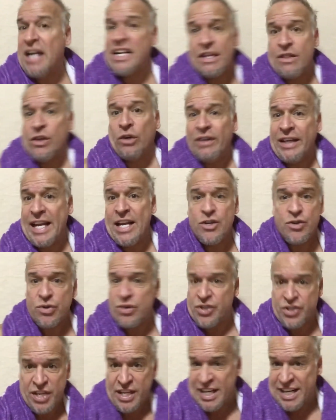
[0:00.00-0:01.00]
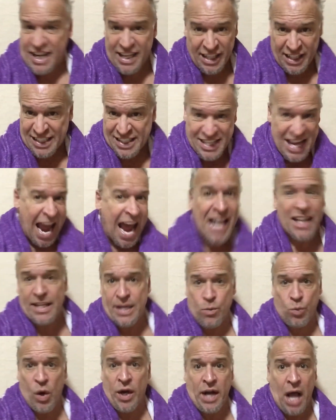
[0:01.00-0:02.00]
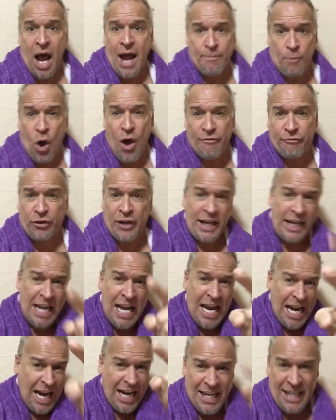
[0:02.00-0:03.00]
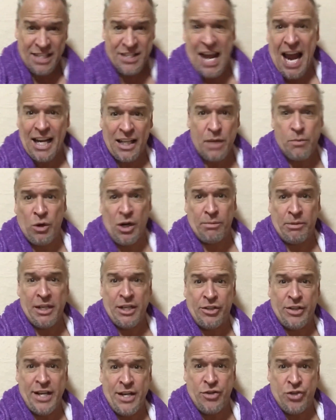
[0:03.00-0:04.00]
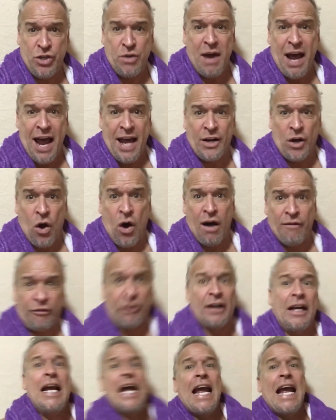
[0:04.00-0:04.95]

They're interested in exactly what I'm offering and exactly what I'm going to teach you how to offer.